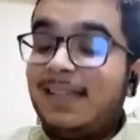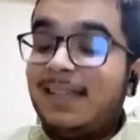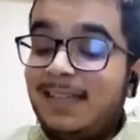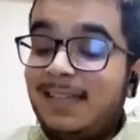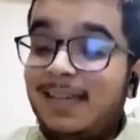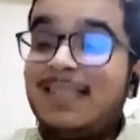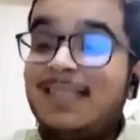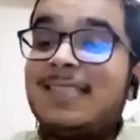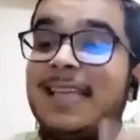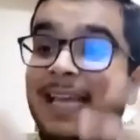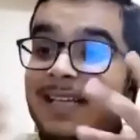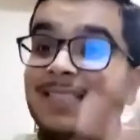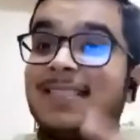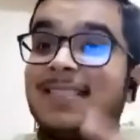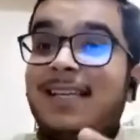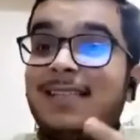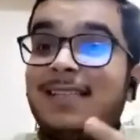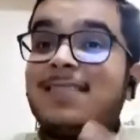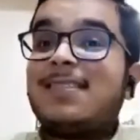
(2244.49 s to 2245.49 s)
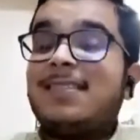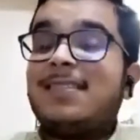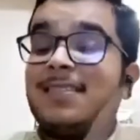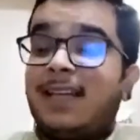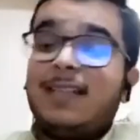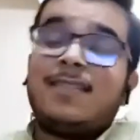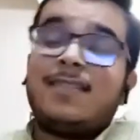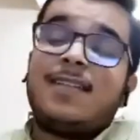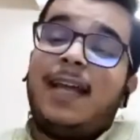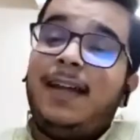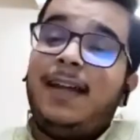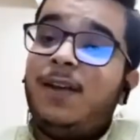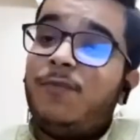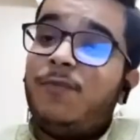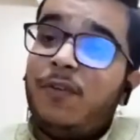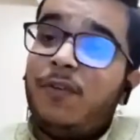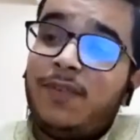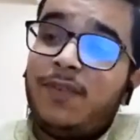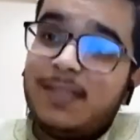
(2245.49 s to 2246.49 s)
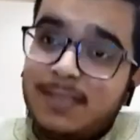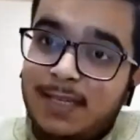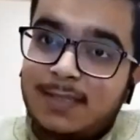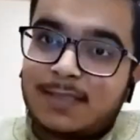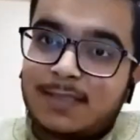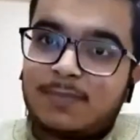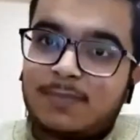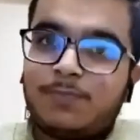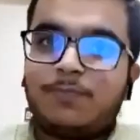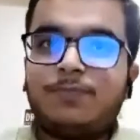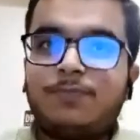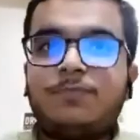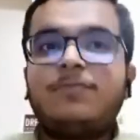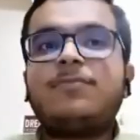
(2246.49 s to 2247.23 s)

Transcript: does exist since 1956.